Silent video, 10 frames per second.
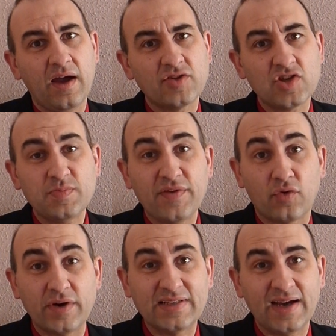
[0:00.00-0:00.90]
just
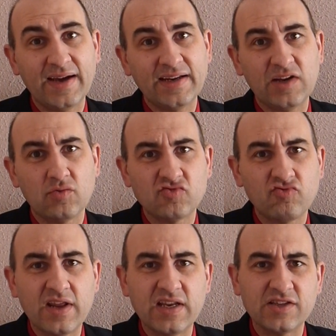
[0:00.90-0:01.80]
before he died, and he was
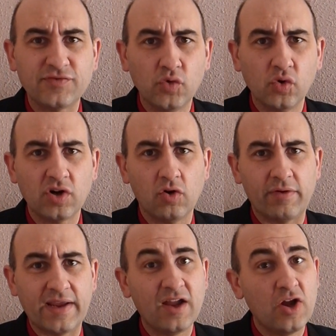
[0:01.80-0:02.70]
really in his full
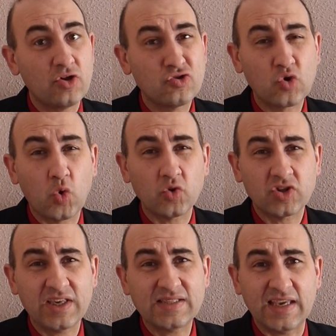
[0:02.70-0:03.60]
glory,
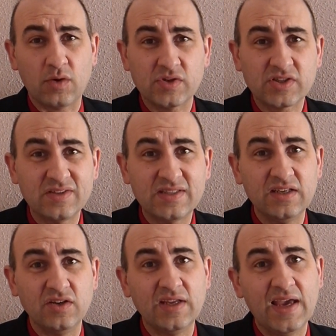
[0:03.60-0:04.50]
George Gissing was
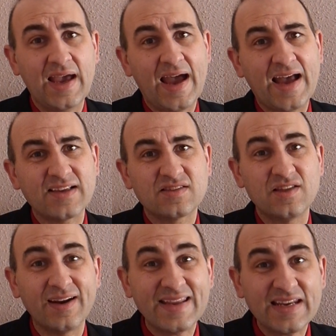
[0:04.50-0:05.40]
considered as
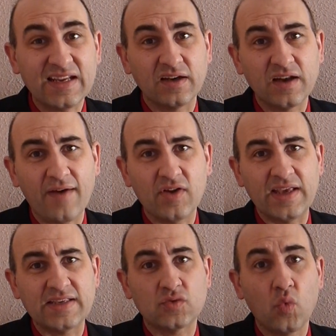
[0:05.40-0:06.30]
the leading
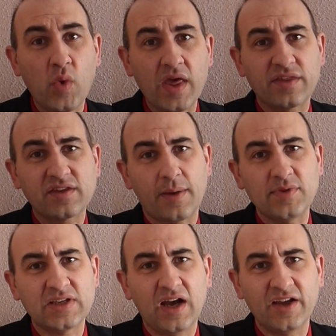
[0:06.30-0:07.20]
novelist with
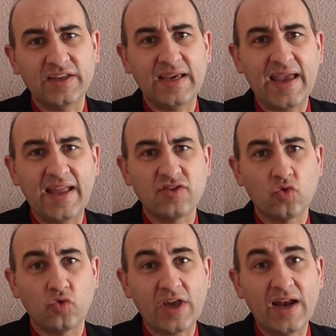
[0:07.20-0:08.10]
Thomas Hardy and
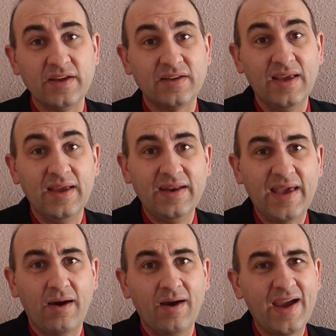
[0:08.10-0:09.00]
George Eliot.
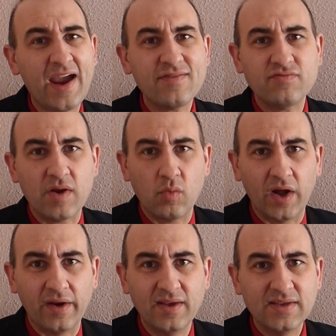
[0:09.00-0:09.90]
Now,
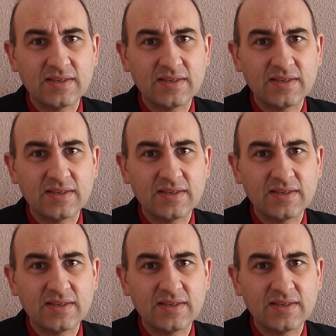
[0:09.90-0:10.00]
everyone